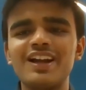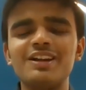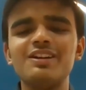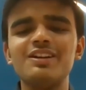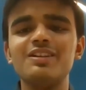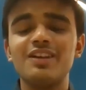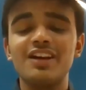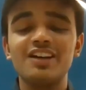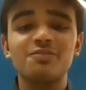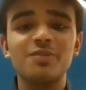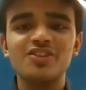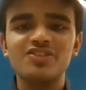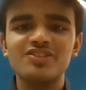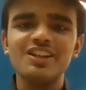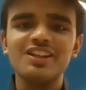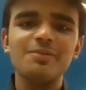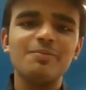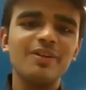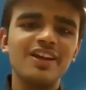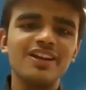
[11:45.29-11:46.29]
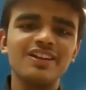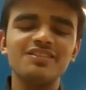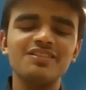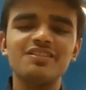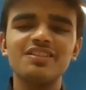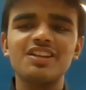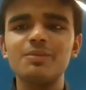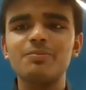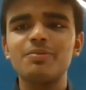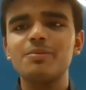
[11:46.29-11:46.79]
and especially
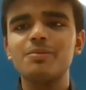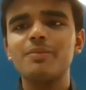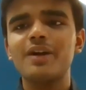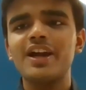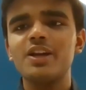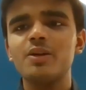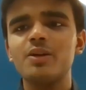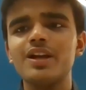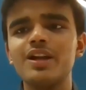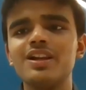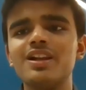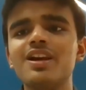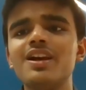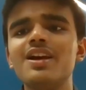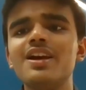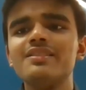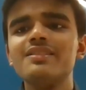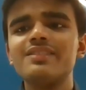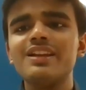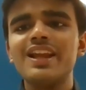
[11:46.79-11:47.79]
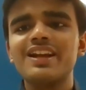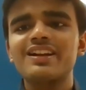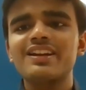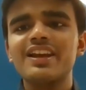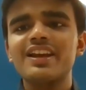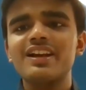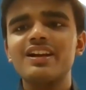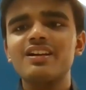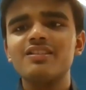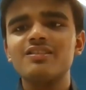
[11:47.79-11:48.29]
parents keep in mind while
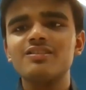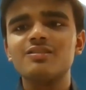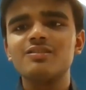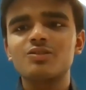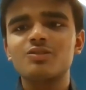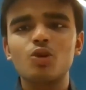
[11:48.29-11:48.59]
selecting